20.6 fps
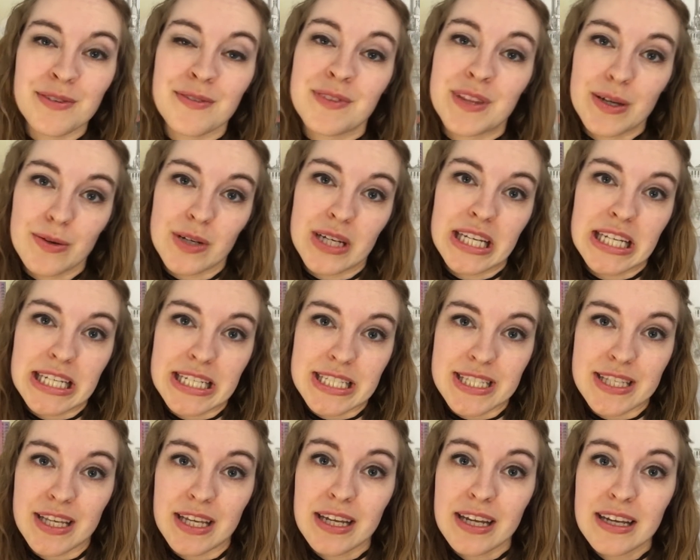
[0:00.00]
if they were getting
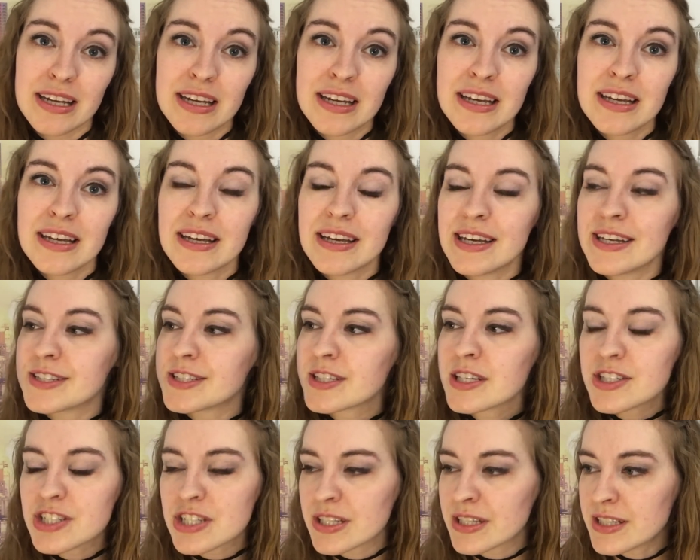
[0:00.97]
sick. It's
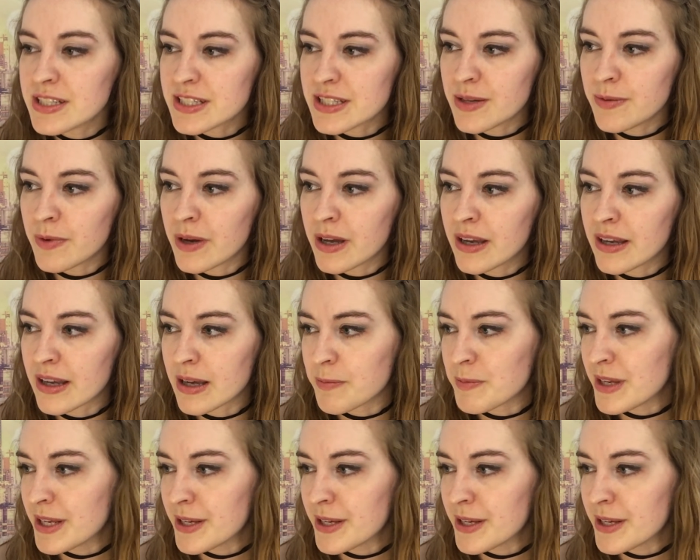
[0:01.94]
such an easy way.